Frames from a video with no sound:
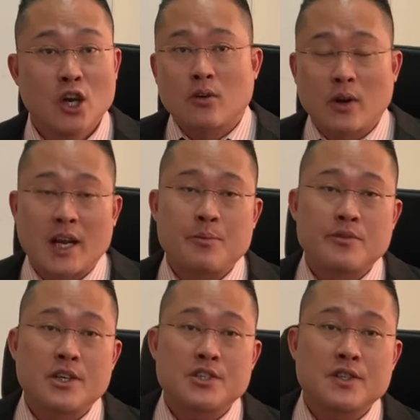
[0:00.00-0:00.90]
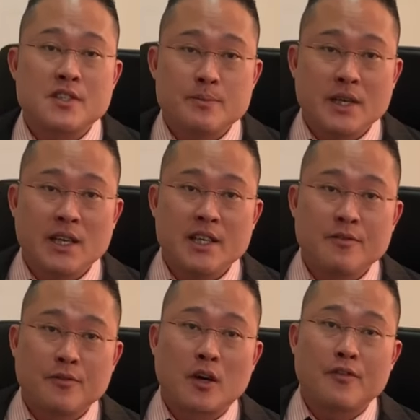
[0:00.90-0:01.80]
Collaborations merely
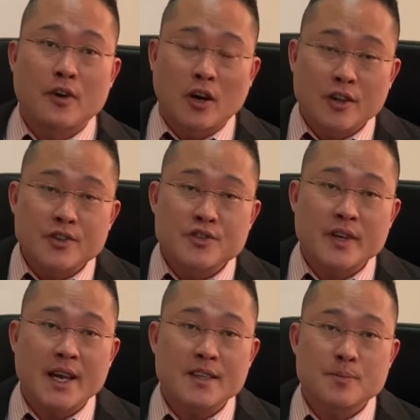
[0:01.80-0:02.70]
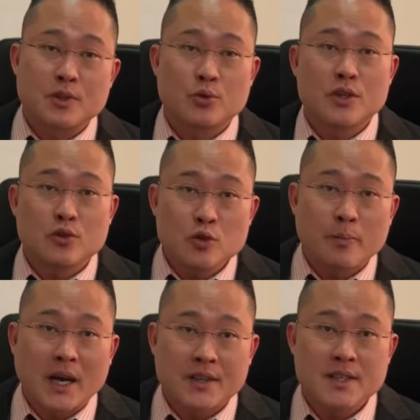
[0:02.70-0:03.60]
involve contracts between two
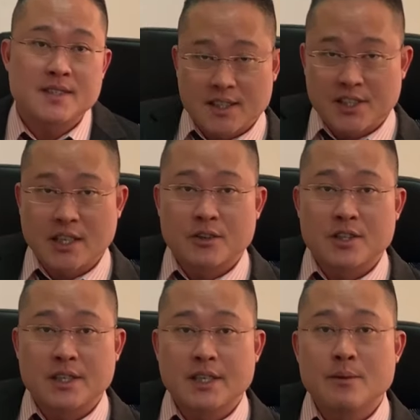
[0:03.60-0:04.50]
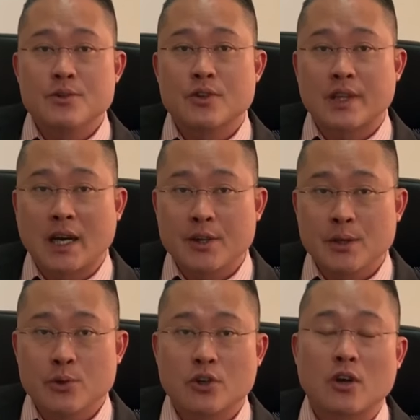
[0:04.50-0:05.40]
parties setting out the terms on how they
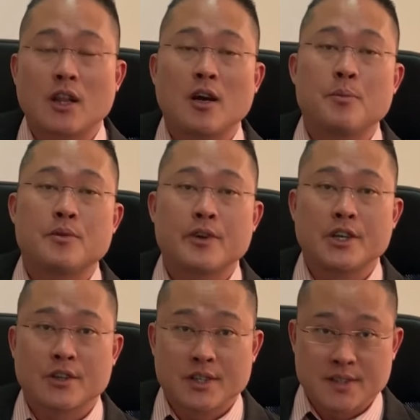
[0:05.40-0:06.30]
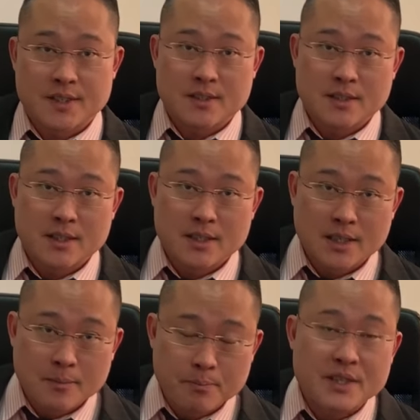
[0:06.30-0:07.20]
will collaborate on a certain
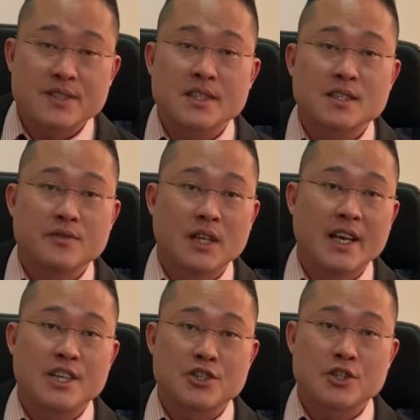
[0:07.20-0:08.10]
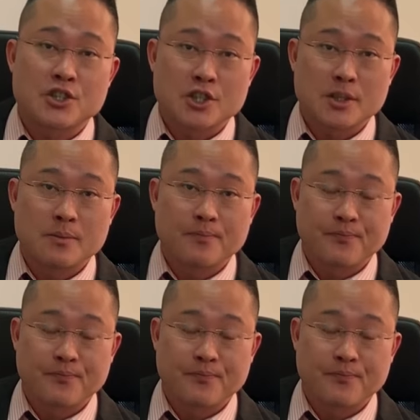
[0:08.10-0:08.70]
uh, business relationship.